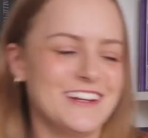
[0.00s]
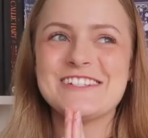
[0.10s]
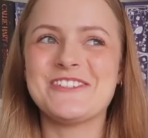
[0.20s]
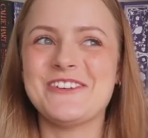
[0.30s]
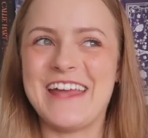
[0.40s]

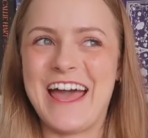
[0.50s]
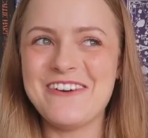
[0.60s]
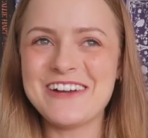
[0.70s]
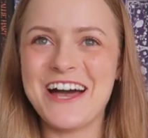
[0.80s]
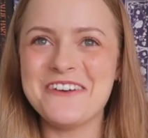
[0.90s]
So
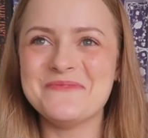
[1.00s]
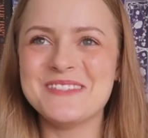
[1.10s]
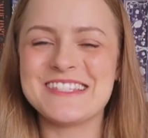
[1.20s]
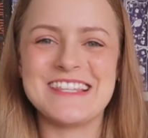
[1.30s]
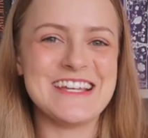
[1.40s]
now
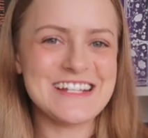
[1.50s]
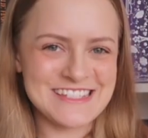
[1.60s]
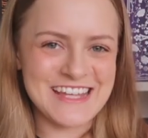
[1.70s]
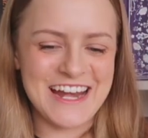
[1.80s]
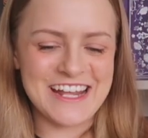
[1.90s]
comes the
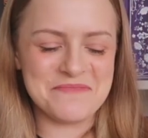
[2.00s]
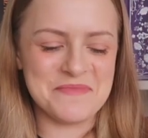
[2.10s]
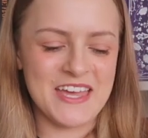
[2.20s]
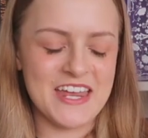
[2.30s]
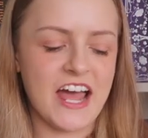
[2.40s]
exciting
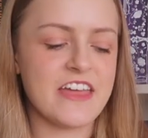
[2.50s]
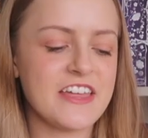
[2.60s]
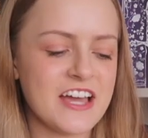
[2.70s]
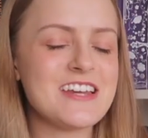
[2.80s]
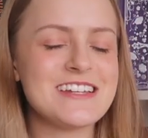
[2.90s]
bit. I
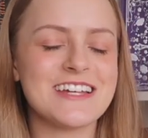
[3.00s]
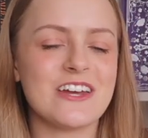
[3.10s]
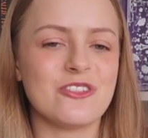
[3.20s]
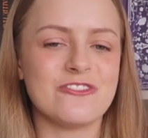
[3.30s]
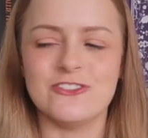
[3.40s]
think I need to get
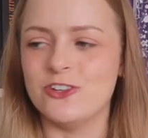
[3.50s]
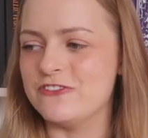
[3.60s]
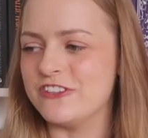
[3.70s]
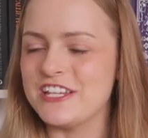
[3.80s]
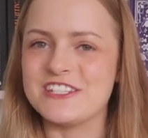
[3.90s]
on the floor
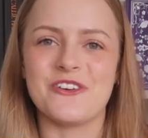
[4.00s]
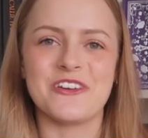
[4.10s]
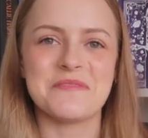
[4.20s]
for this though.